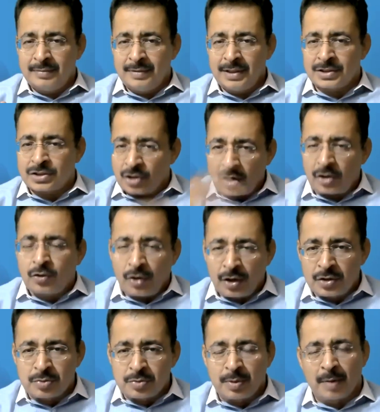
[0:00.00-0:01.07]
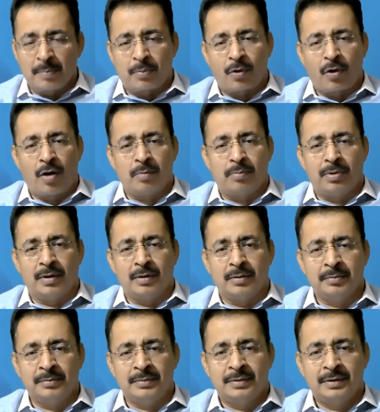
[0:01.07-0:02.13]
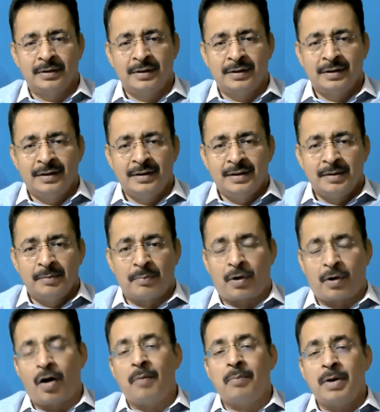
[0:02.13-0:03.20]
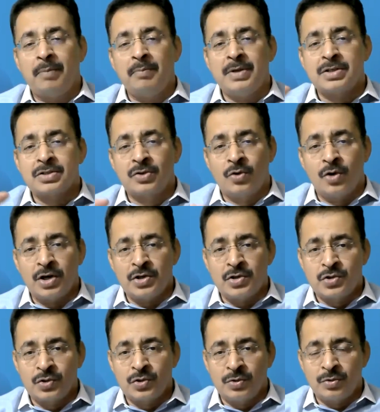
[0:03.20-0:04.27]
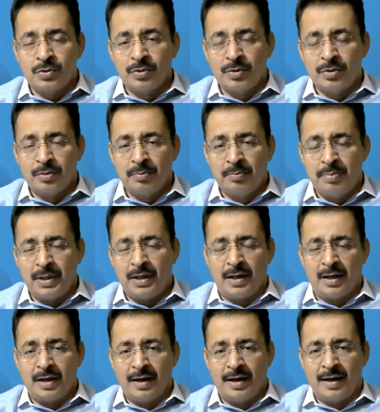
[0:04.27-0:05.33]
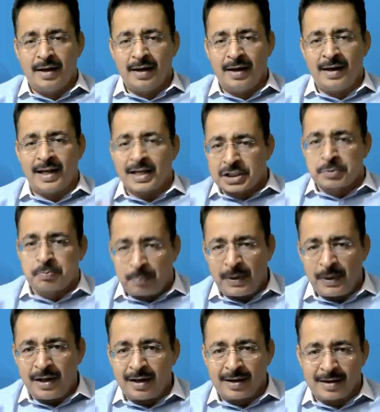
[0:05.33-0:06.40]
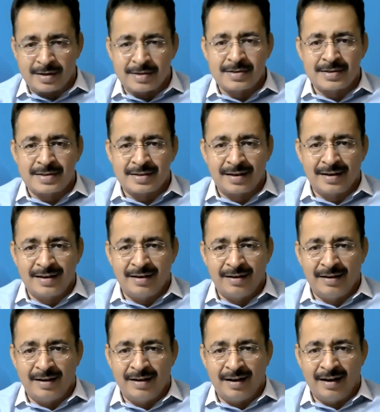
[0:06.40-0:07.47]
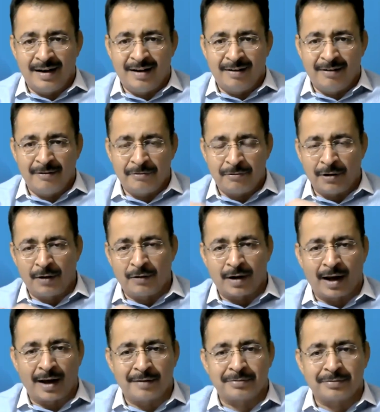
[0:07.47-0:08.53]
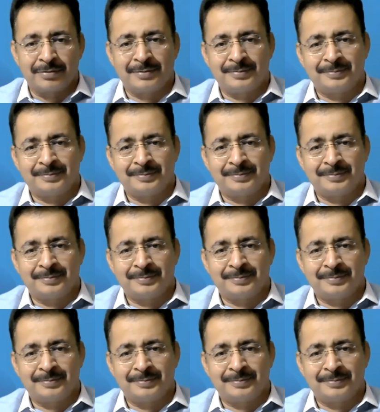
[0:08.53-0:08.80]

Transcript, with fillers: is not going to be a problem. Problem is going to be an experience for your life.